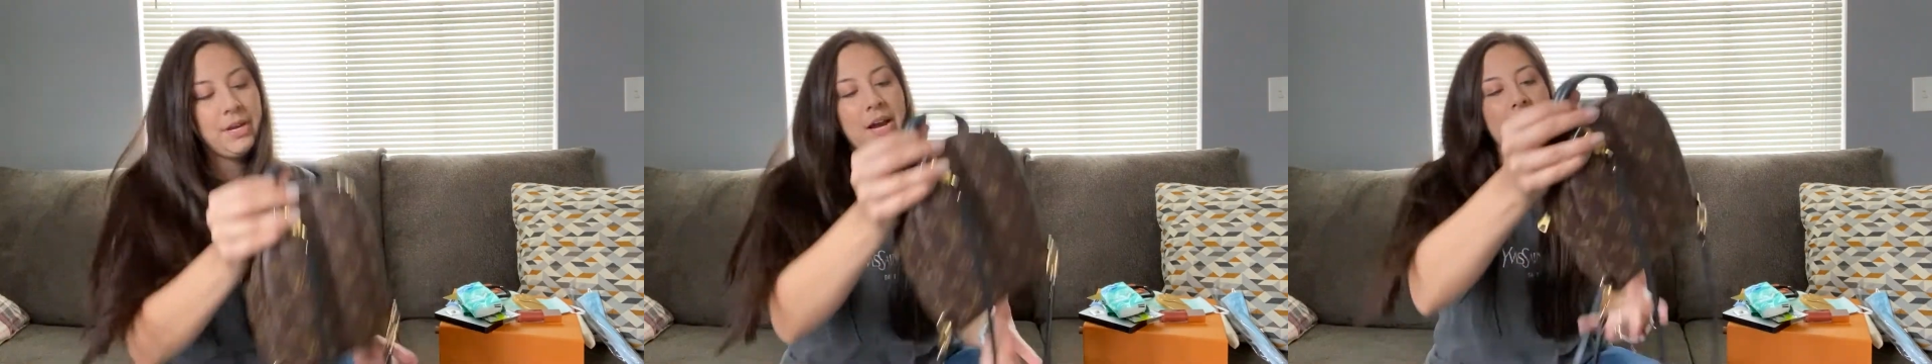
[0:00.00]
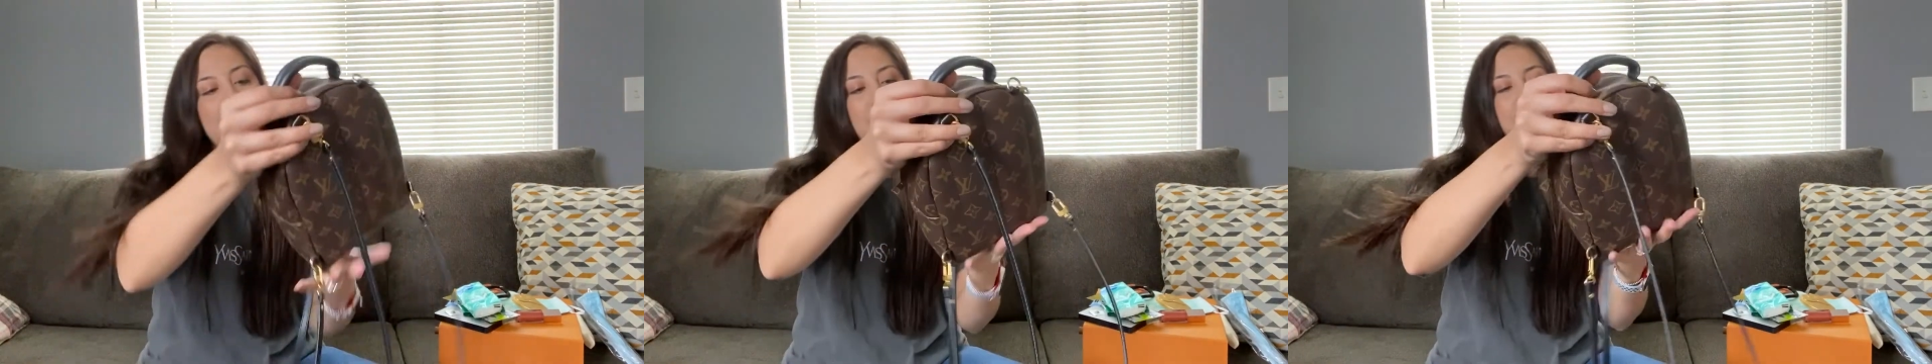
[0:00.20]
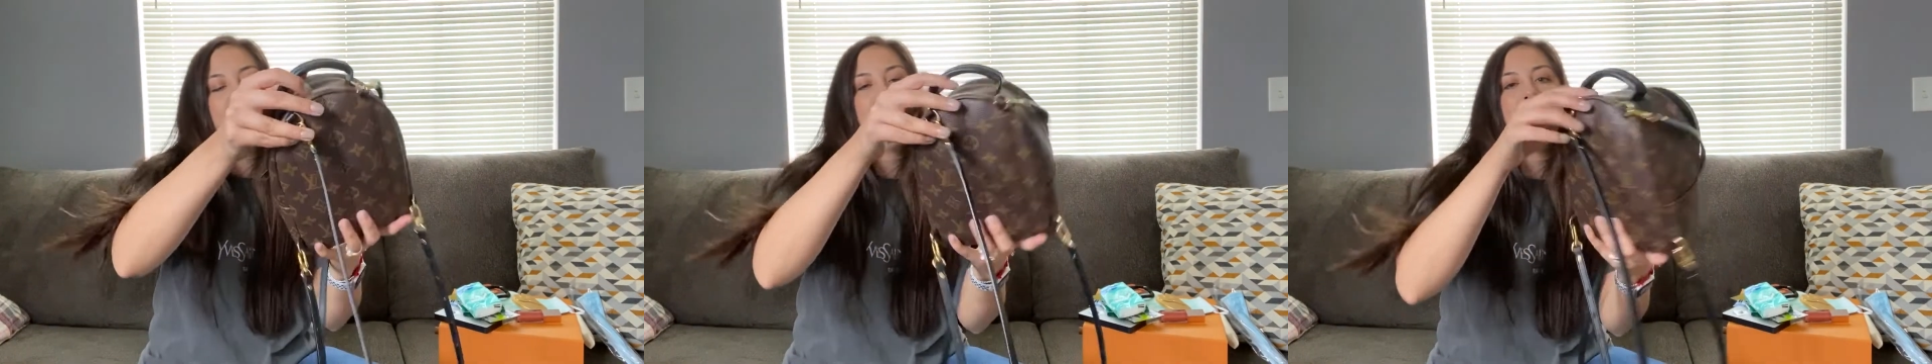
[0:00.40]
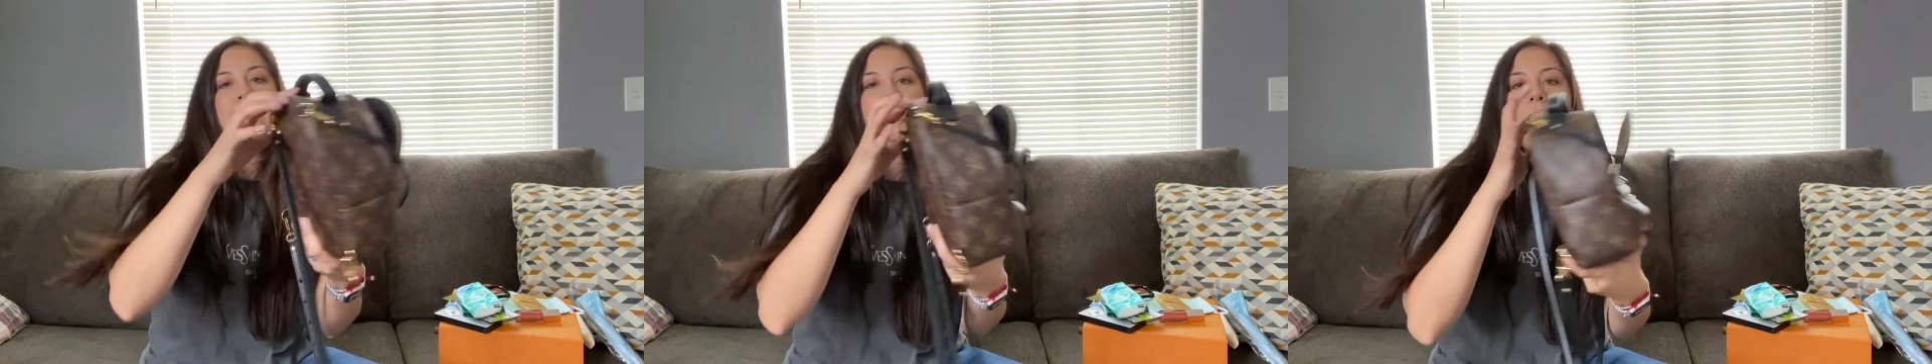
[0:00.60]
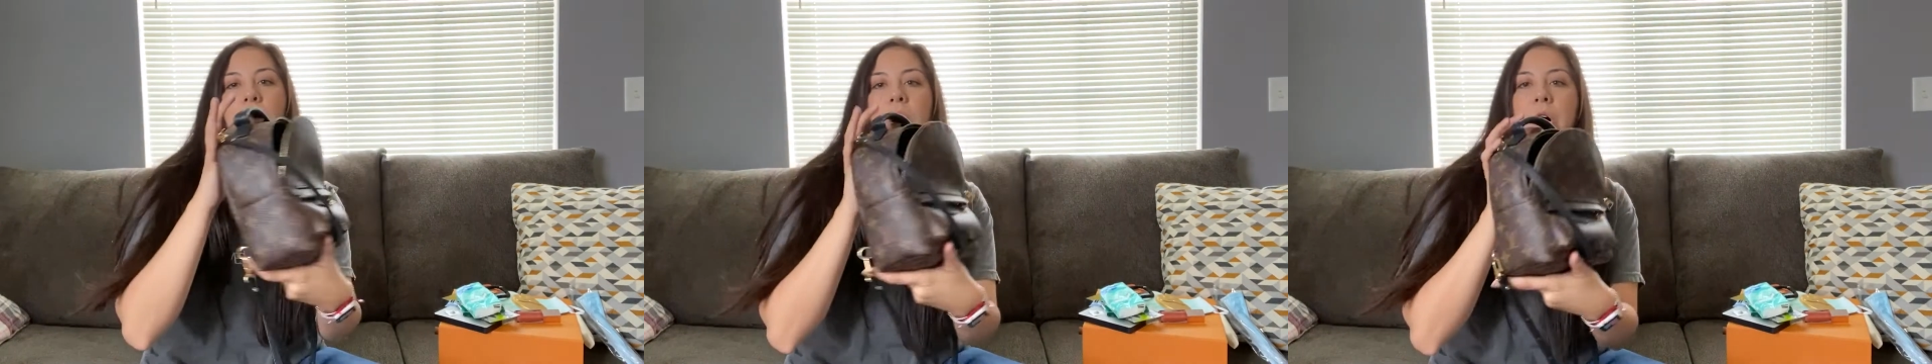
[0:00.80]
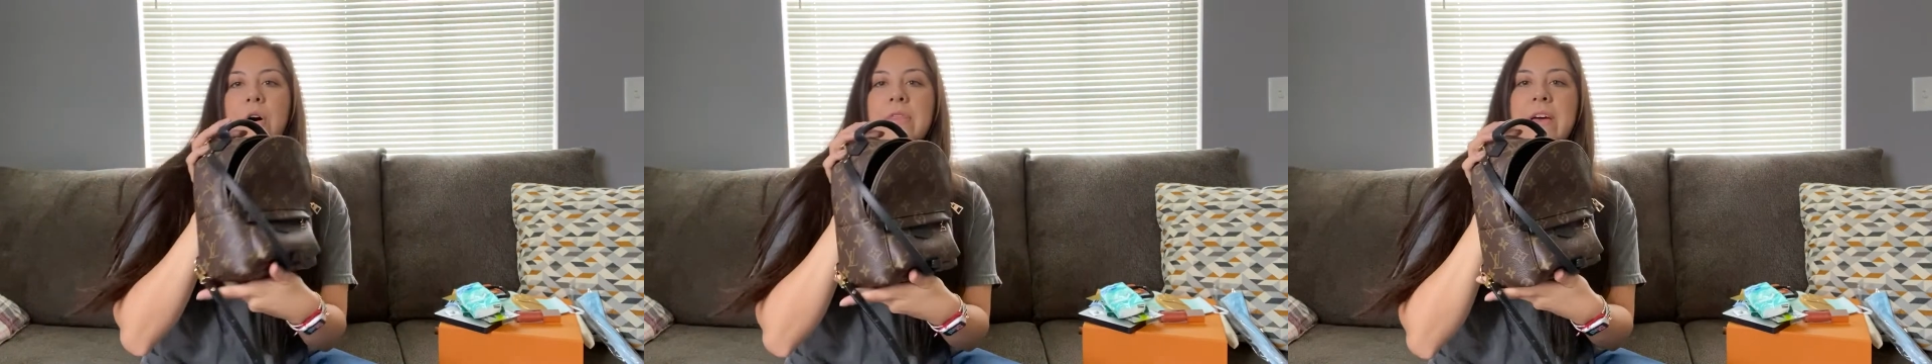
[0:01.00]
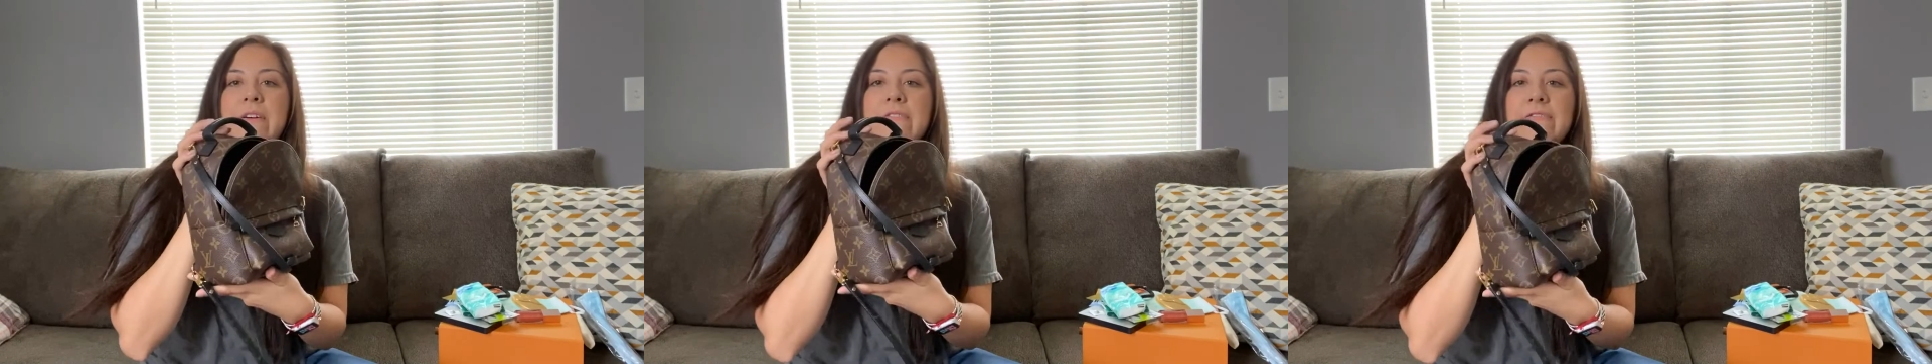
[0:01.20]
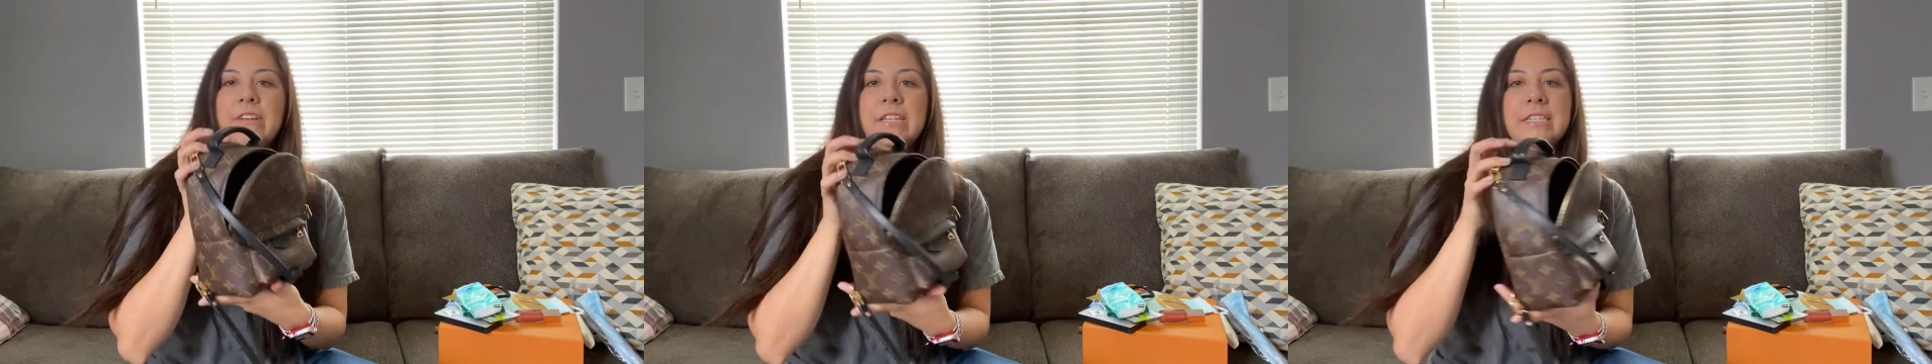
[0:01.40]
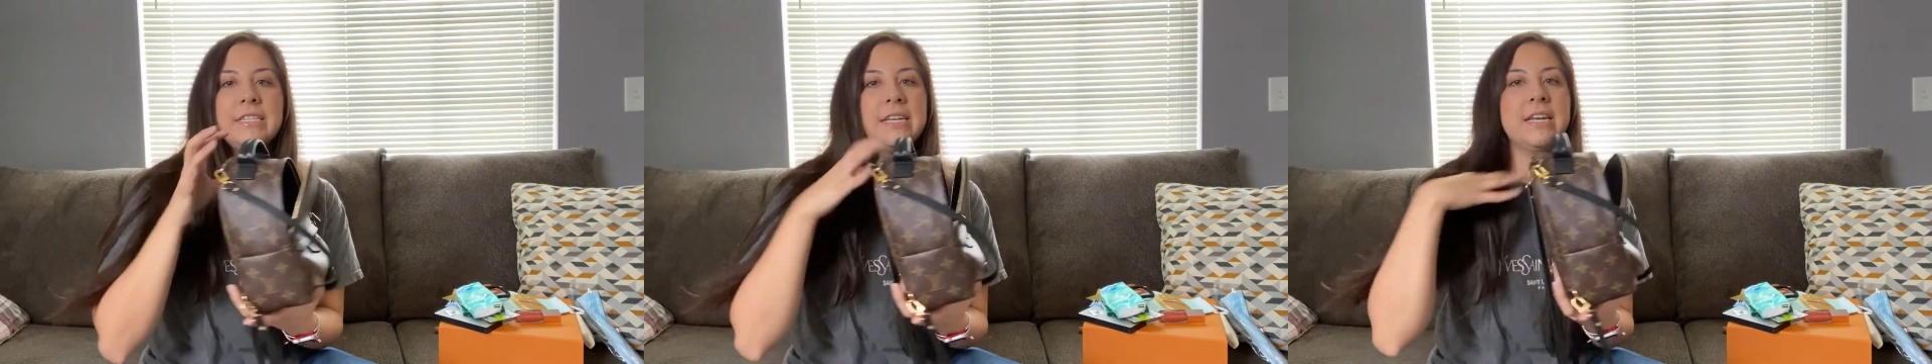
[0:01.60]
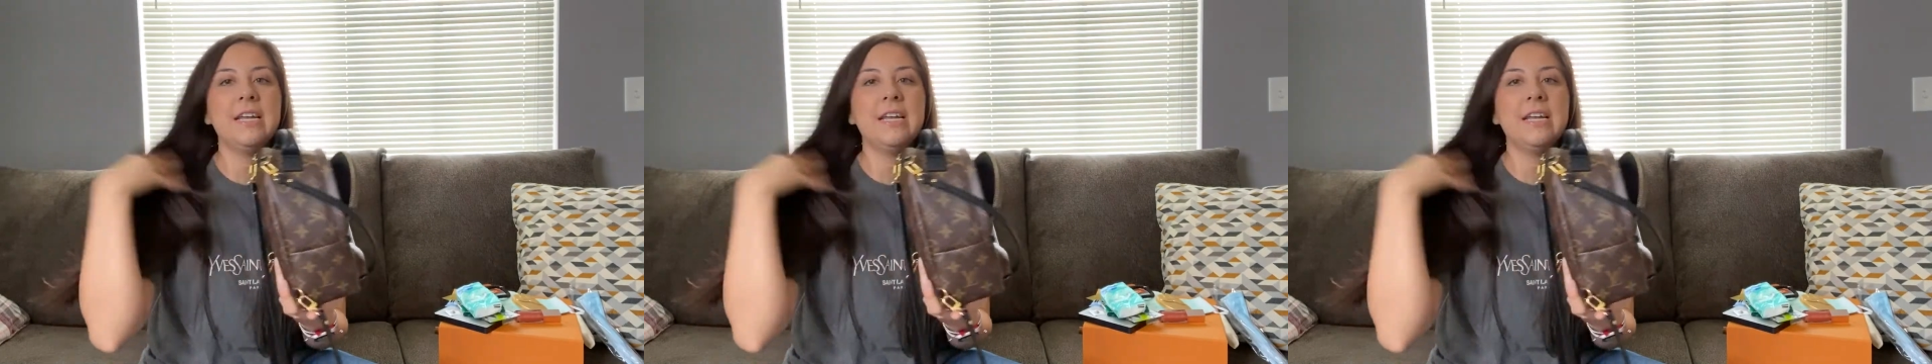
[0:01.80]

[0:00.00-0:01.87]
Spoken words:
yeah, this is all that fits